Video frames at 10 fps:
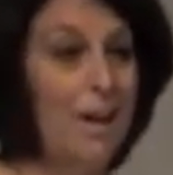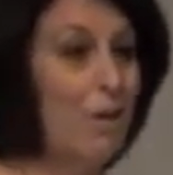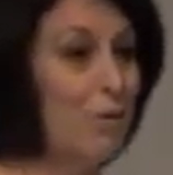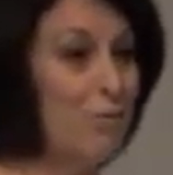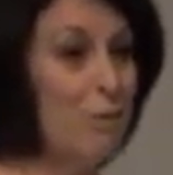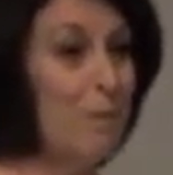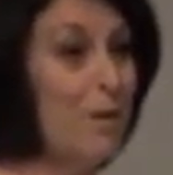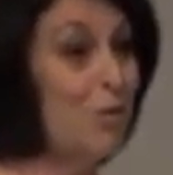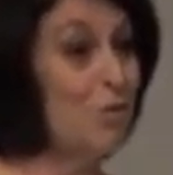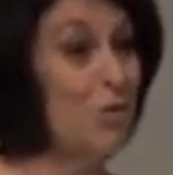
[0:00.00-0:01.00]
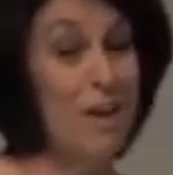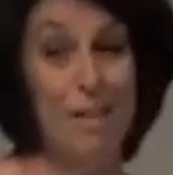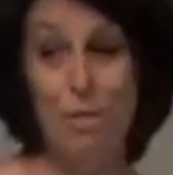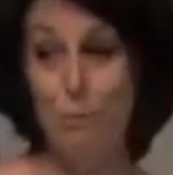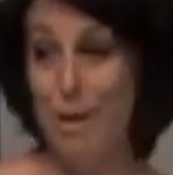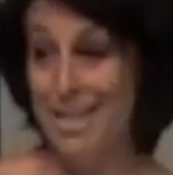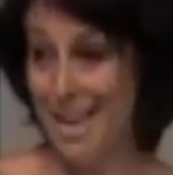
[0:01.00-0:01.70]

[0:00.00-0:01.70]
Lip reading: And go through the picture. So now 3